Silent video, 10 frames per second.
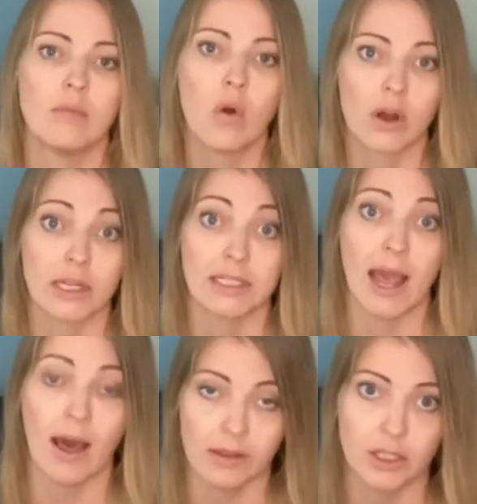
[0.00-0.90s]
more
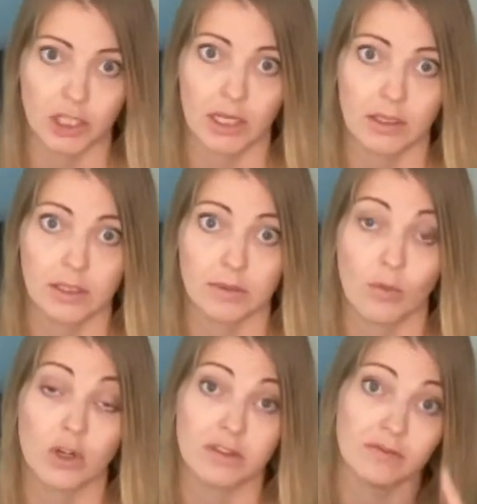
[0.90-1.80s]
intelligence,
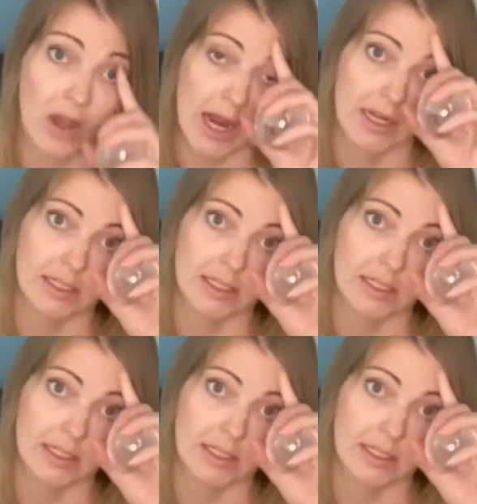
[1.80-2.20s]
more divine